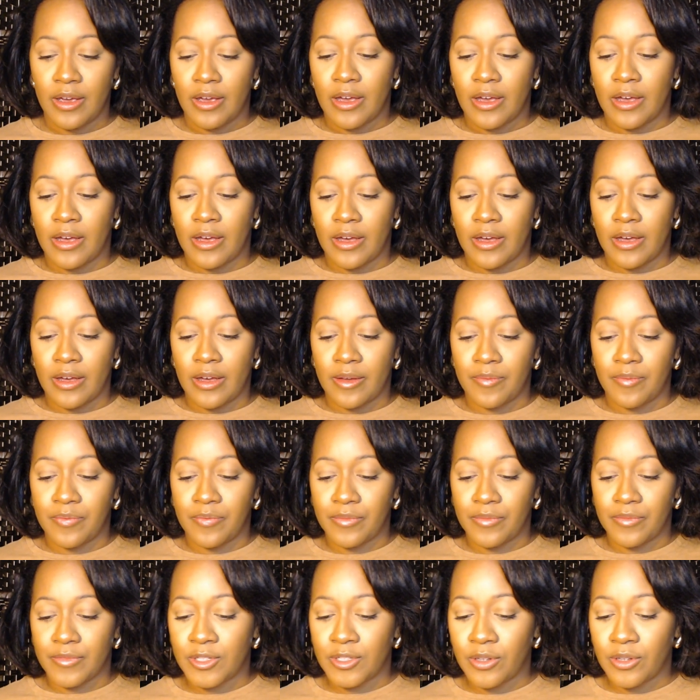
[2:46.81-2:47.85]

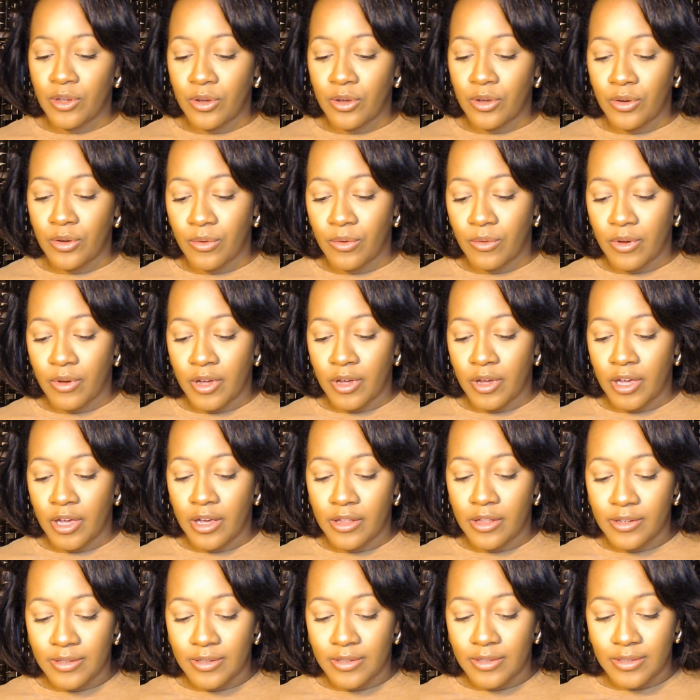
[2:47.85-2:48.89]

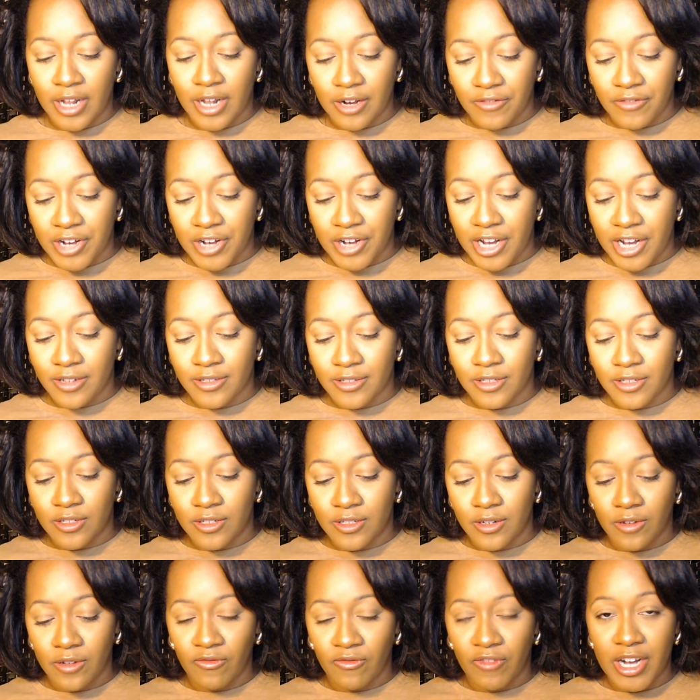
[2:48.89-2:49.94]
This is not a
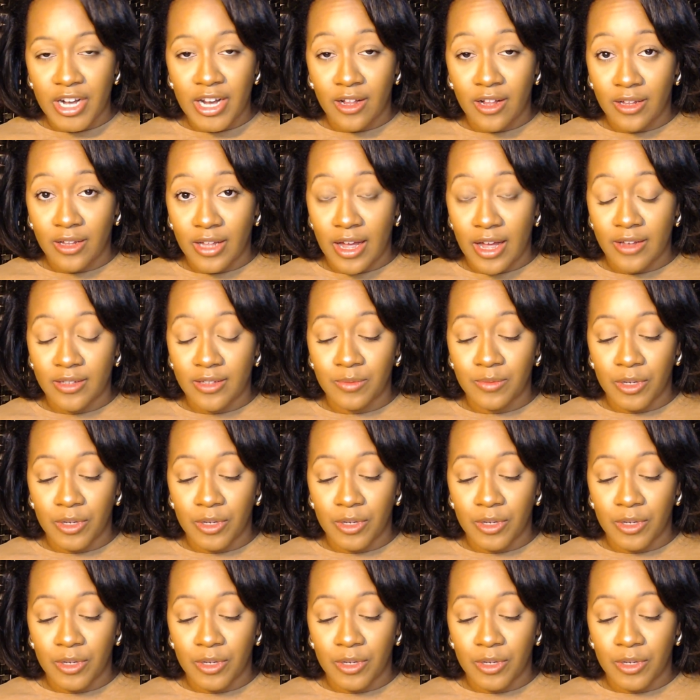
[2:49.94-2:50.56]
reading class,